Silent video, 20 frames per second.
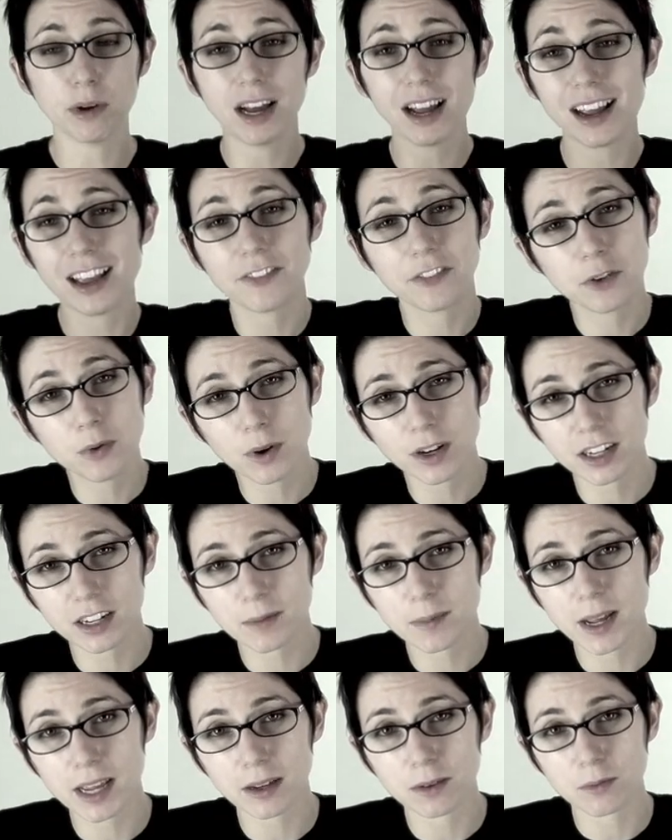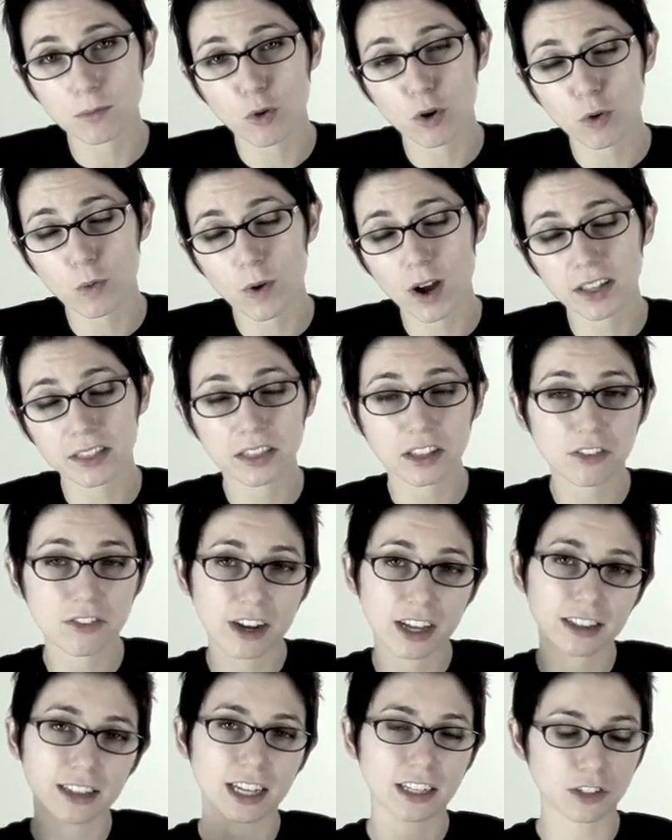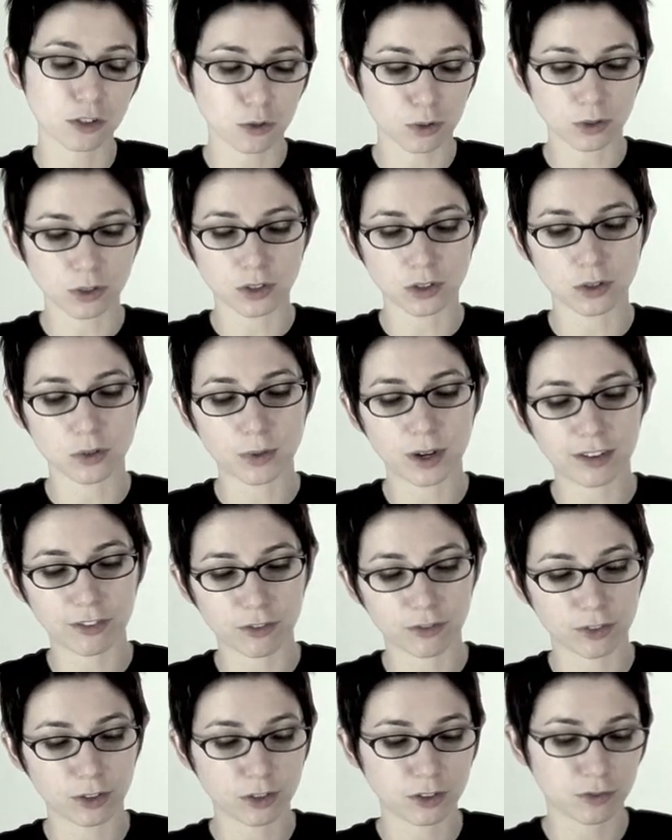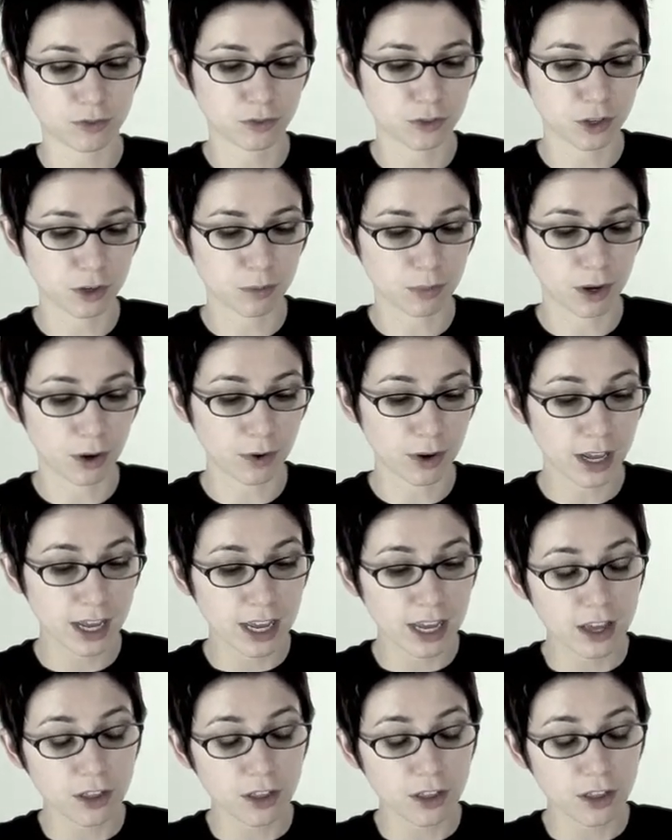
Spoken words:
But if you wanted to make more white than red, that's cool too, whatever floats your boat.